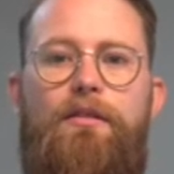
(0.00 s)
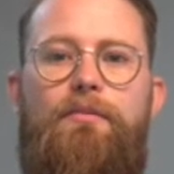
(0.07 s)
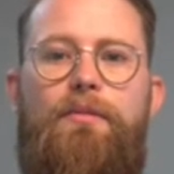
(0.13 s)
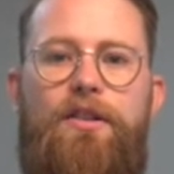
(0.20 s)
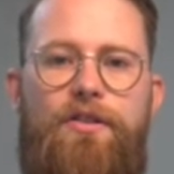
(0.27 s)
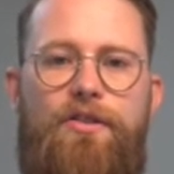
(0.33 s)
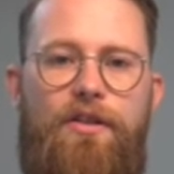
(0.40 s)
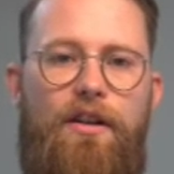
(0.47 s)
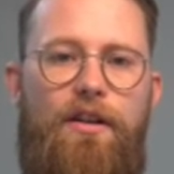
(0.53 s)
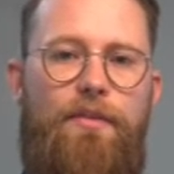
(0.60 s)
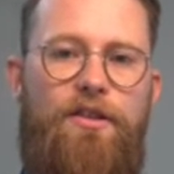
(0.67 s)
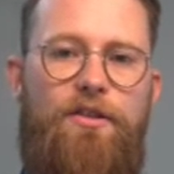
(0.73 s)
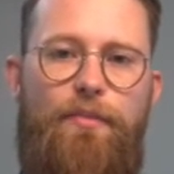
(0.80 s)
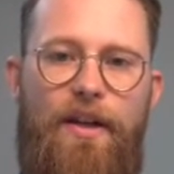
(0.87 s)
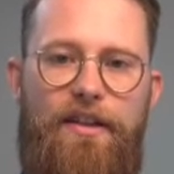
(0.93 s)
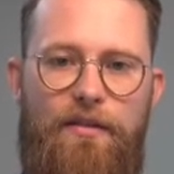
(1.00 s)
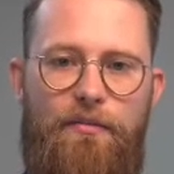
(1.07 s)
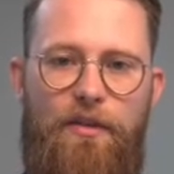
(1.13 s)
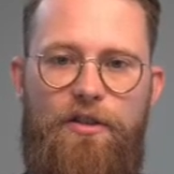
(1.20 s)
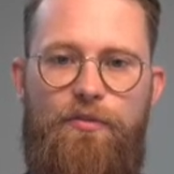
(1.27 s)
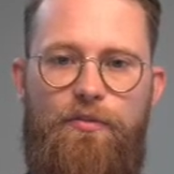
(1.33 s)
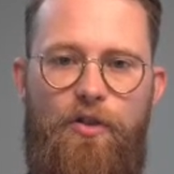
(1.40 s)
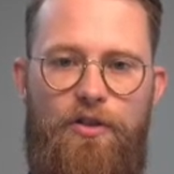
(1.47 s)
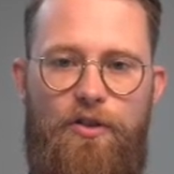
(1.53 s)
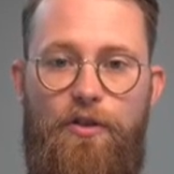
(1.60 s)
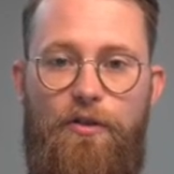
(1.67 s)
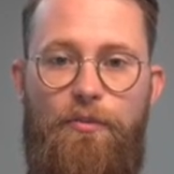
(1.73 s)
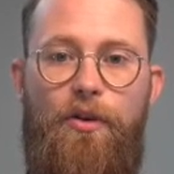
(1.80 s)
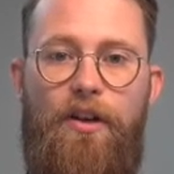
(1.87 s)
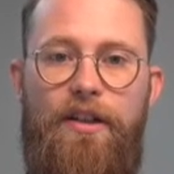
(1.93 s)
much better, much more to the
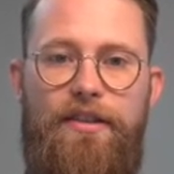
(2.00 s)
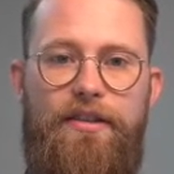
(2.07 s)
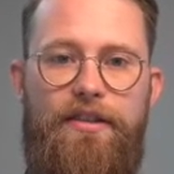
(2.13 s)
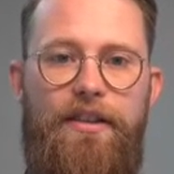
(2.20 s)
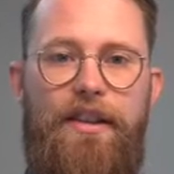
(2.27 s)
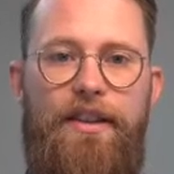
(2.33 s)
point.